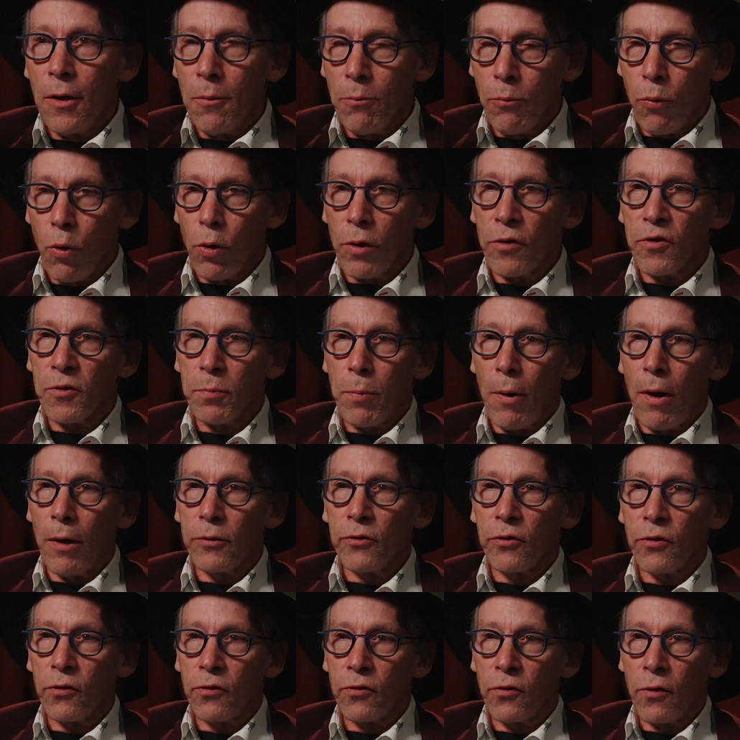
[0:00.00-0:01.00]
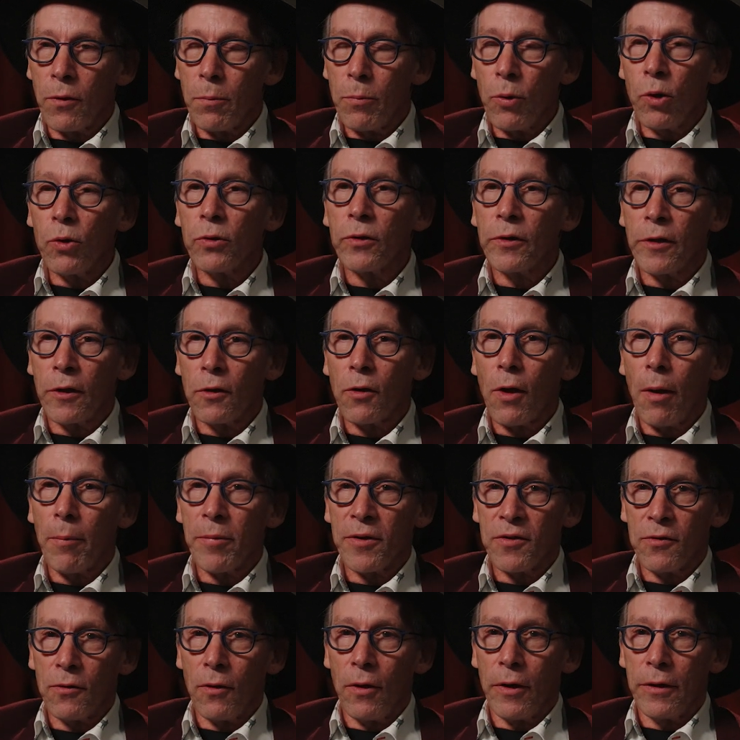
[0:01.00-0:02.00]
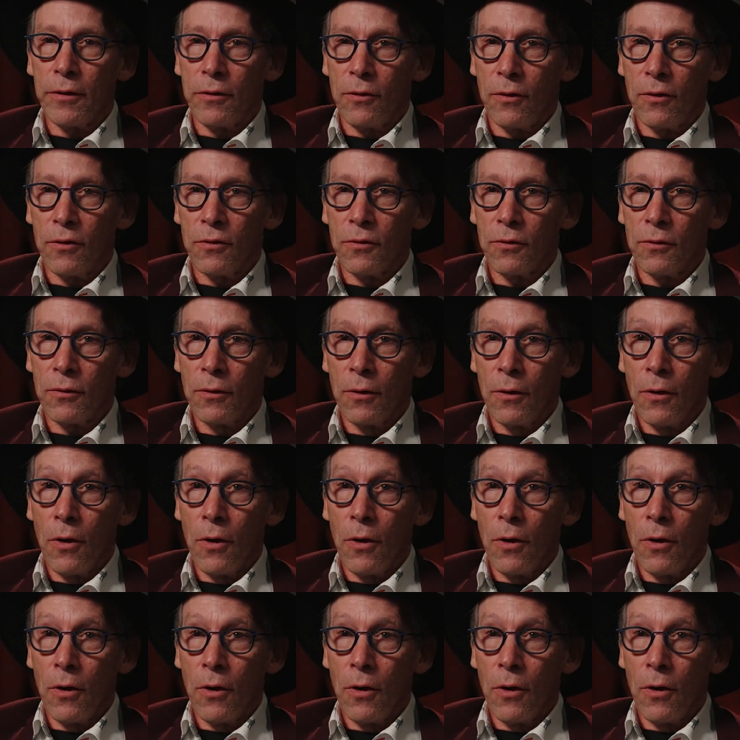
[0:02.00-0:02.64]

board of sponsors of the Bolton, the Atomic Scientists,